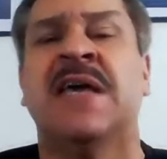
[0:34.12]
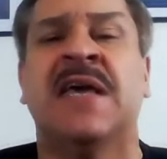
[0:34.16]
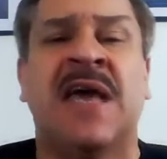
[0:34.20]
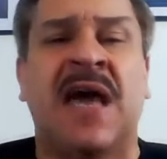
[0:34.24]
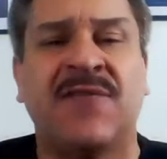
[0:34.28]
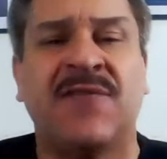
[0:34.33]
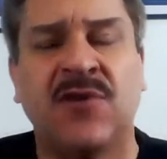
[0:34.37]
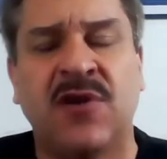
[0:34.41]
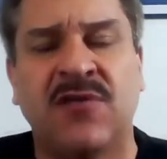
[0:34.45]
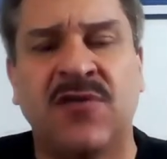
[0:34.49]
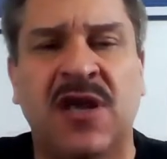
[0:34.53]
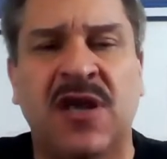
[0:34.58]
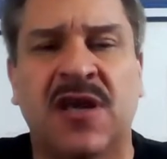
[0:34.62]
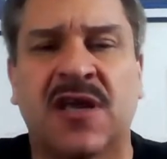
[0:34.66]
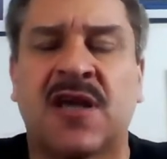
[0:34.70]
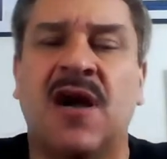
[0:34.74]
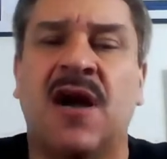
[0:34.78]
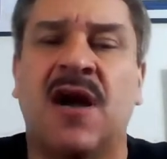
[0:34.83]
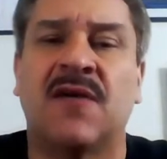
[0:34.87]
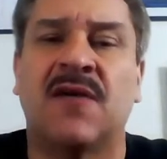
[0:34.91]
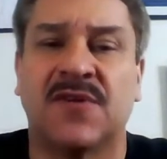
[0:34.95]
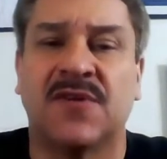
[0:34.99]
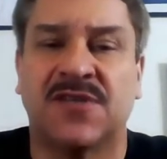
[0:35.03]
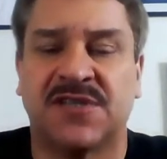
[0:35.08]
Have you ever had a
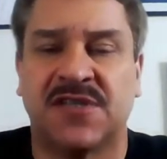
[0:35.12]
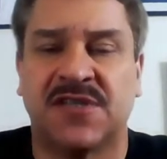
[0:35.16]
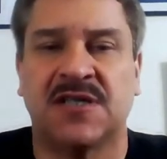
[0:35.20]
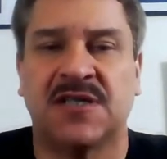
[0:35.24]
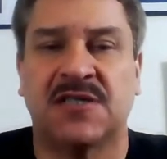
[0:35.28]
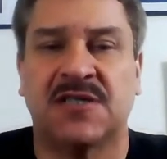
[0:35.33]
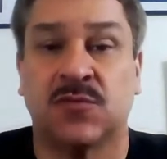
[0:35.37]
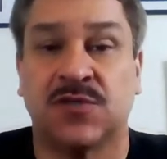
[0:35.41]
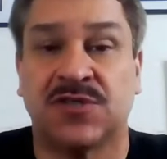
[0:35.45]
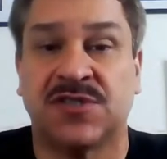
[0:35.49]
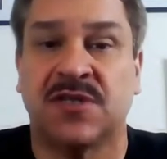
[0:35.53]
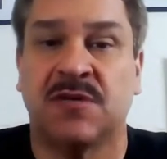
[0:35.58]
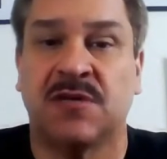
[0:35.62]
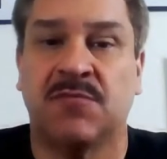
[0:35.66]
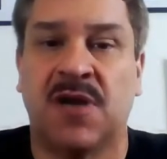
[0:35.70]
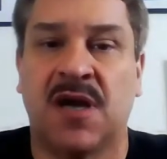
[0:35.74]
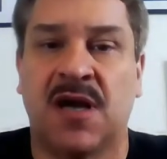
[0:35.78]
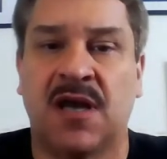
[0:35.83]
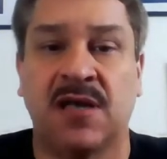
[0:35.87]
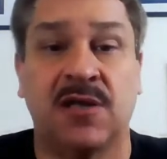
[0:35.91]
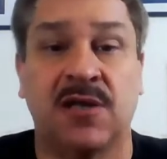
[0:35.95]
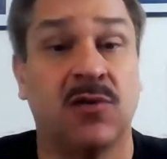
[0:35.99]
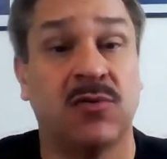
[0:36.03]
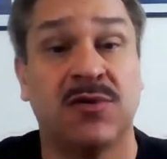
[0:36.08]
conversation with
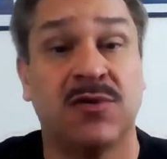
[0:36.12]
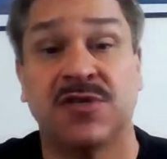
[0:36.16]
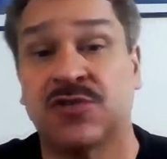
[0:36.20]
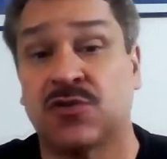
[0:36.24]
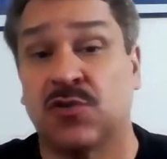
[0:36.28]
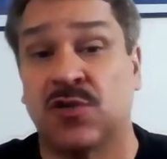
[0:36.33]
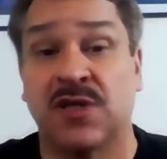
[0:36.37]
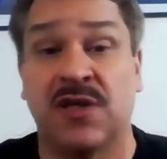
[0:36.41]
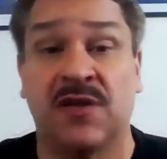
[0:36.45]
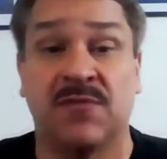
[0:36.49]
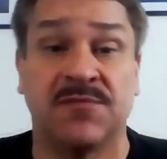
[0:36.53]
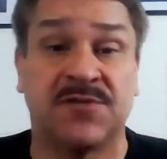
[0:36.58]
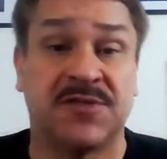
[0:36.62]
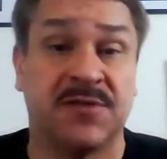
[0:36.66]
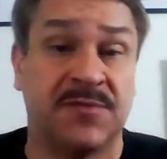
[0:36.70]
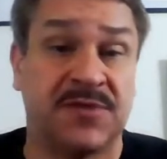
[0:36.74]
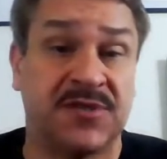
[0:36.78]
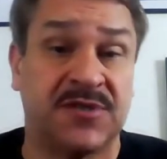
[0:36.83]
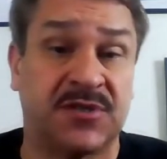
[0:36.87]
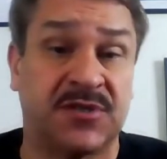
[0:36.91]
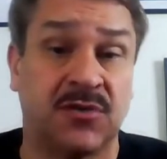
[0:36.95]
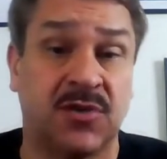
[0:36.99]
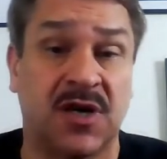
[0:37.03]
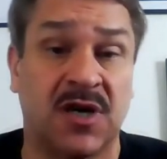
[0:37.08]
somebody, you were just going to give them some
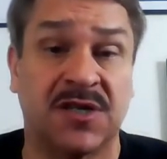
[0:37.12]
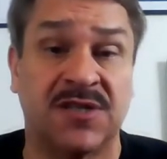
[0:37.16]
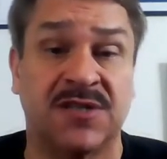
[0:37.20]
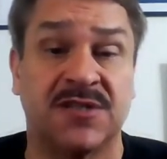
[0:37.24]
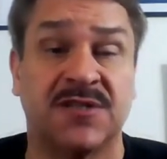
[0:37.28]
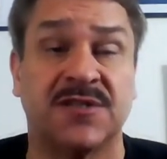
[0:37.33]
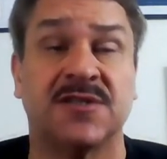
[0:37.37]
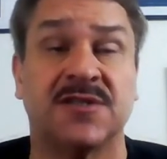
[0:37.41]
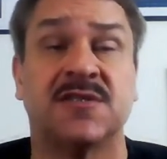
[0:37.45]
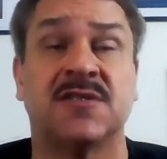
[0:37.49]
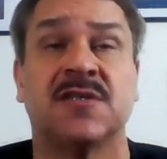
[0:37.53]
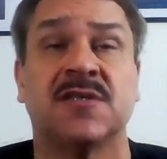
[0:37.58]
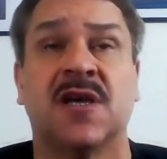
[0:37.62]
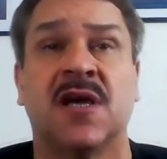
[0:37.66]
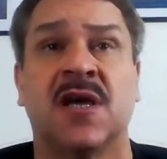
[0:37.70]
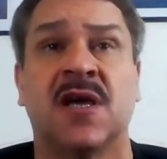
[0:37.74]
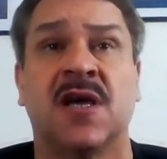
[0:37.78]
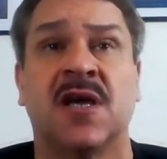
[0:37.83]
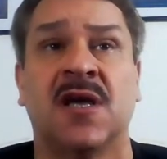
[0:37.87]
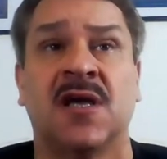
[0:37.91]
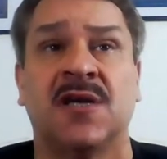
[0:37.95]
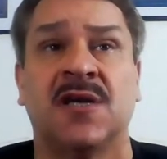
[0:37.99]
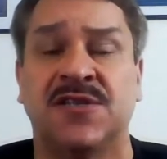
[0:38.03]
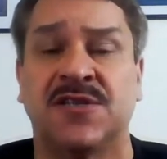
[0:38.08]
instructions,
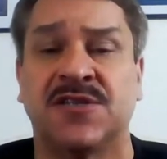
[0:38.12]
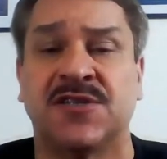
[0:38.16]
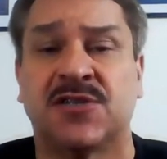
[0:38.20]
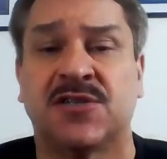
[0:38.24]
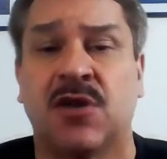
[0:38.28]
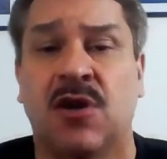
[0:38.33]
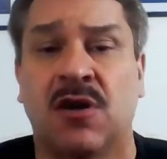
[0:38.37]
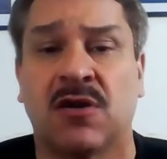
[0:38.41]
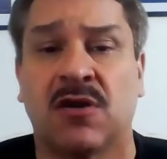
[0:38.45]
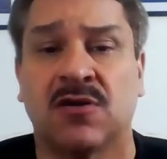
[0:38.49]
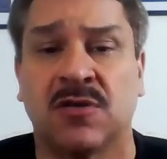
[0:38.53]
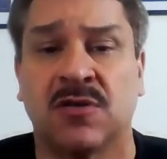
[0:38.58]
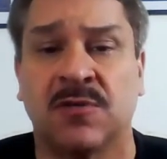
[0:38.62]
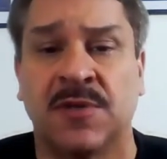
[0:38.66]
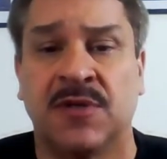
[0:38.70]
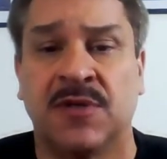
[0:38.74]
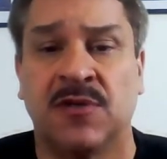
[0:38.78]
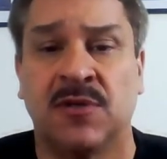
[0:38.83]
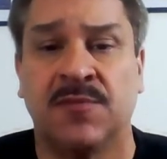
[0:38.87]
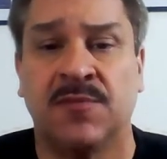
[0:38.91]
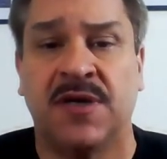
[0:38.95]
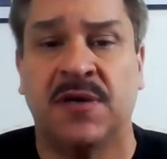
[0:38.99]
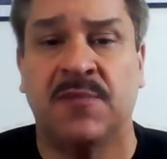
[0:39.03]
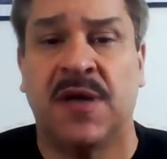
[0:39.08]
just talk to them a
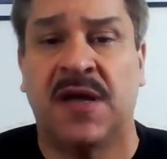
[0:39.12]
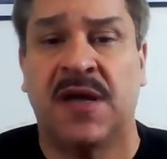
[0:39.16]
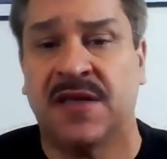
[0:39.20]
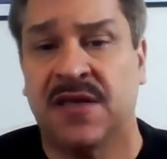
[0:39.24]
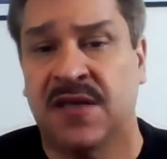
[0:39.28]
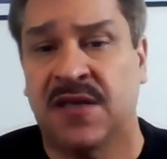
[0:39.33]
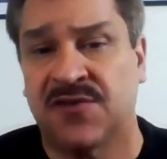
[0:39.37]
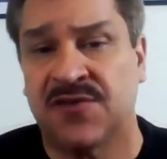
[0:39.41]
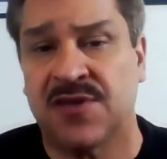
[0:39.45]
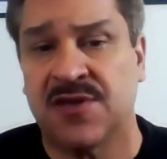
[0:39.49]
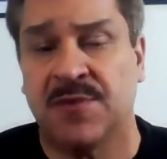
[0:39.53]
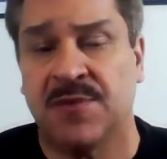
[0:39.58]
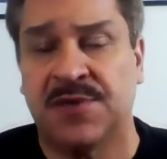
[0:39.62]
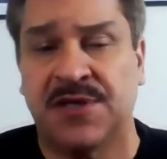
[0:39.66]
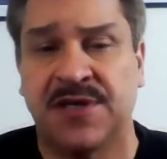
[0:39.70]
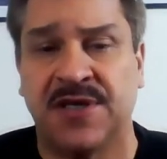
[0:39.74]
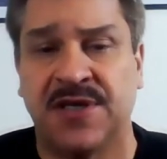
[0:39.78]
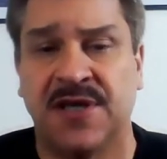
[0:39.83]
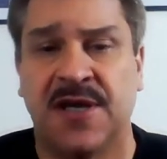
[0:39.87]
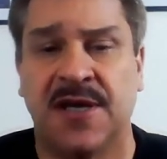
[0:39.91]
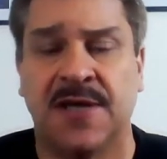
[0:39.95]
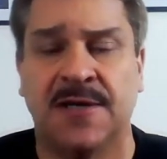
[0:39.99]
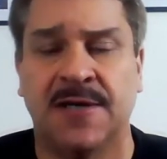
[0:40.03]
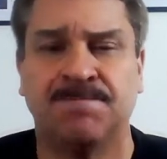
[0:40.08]
little bit about getting something
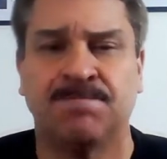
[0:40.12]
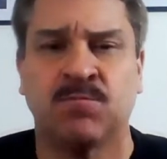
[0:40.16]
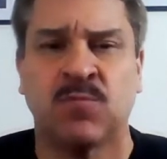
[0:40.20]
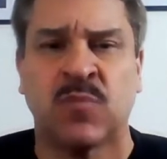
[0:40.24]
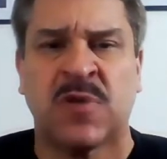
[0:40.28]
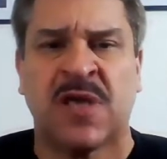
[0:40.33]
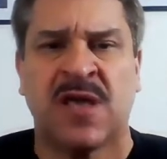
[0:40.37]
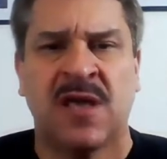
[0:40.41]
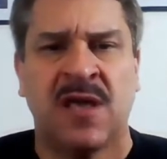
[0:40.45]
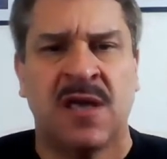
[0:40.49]
done,